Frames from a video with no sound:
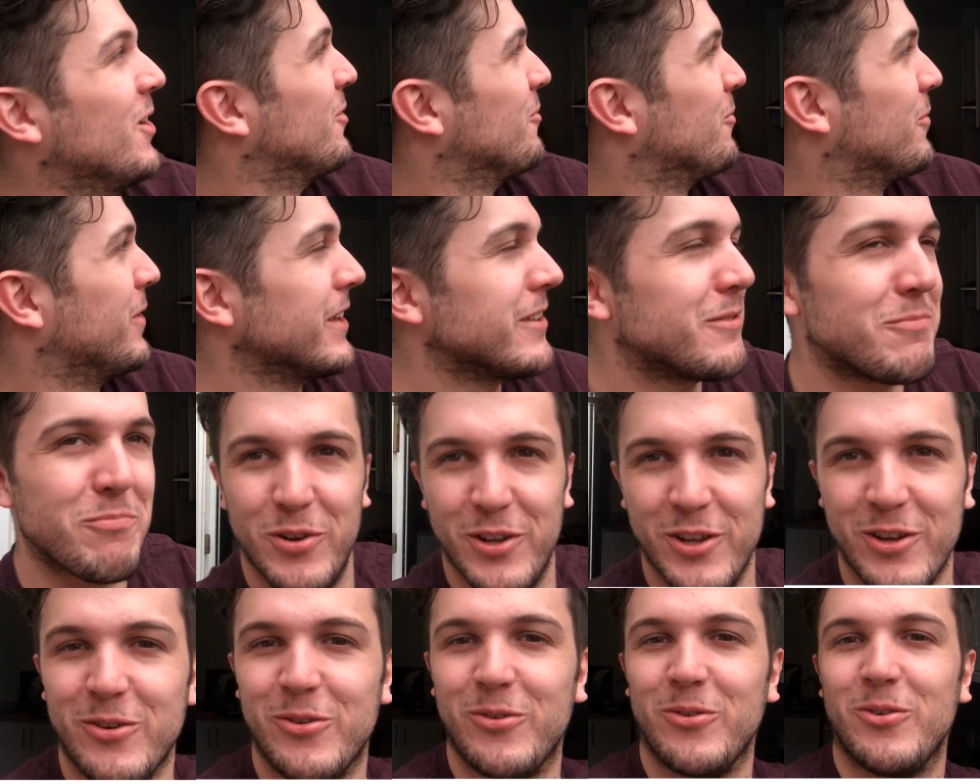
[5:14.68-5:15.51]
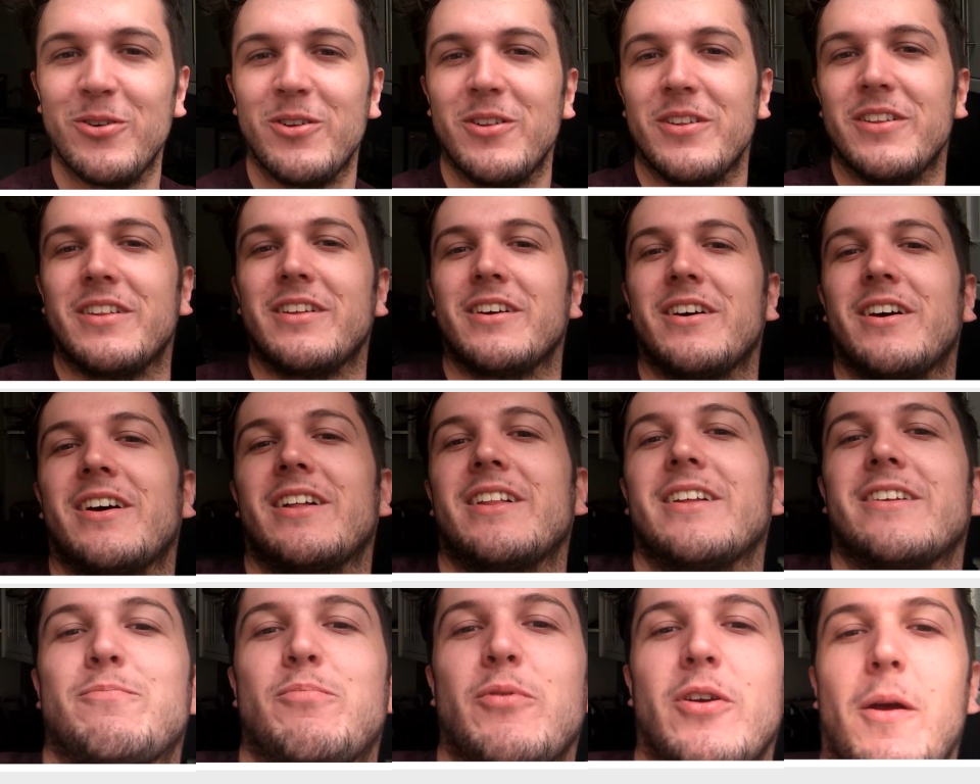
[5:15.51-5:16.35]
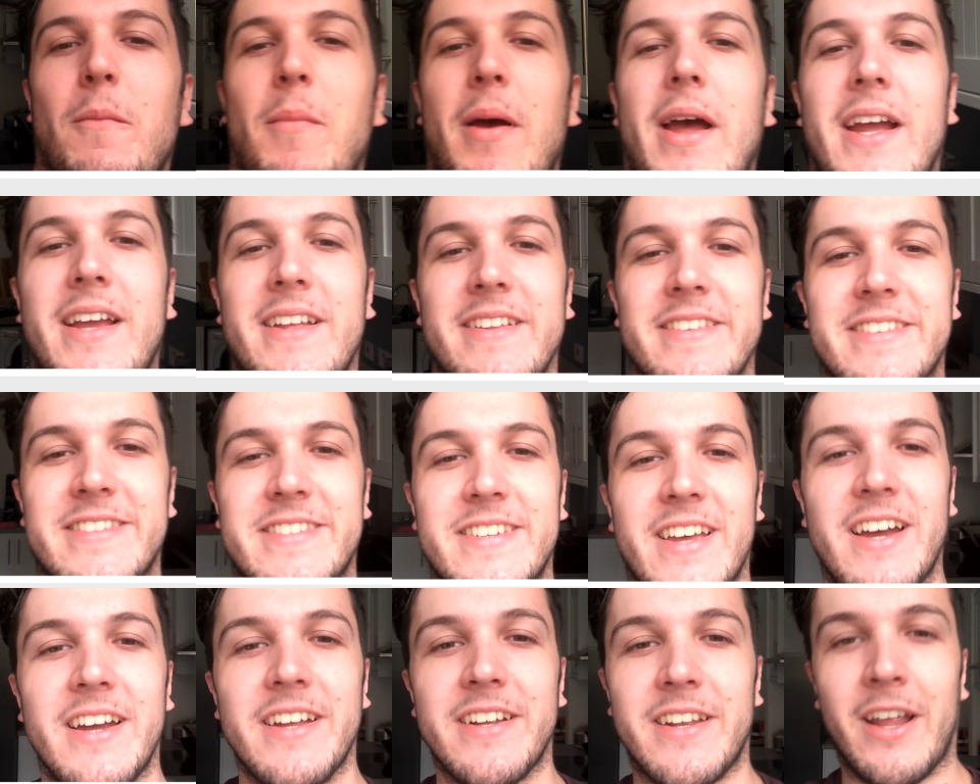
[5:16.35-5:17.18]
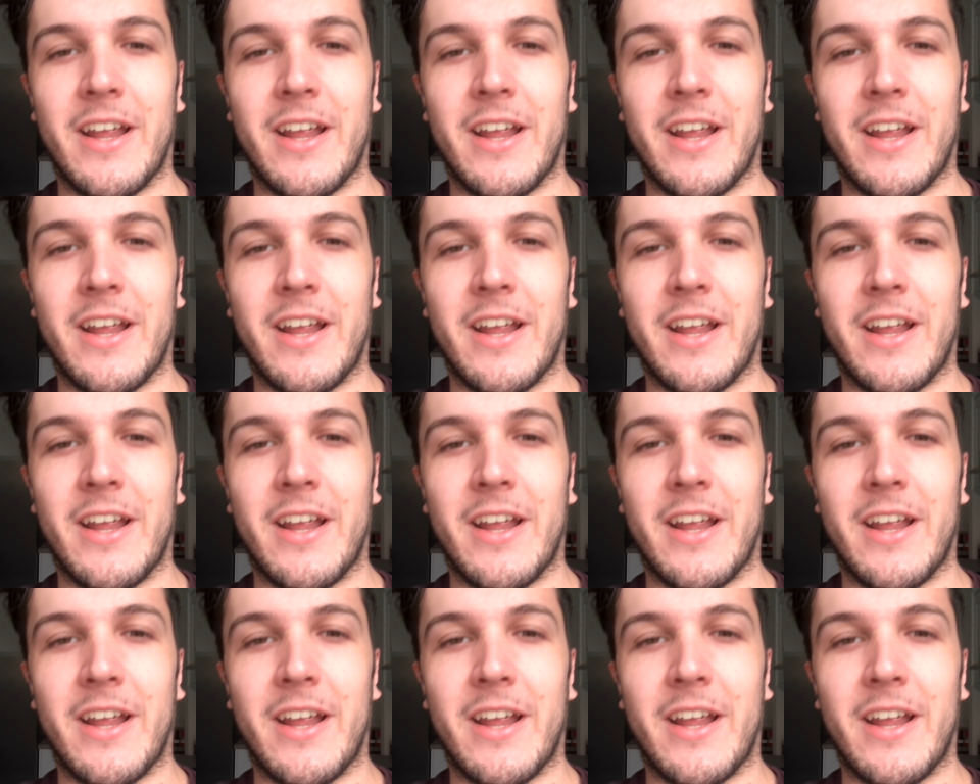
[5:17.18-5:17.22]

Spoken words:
Well, that's pretty cool. Oh, let's bring it back inside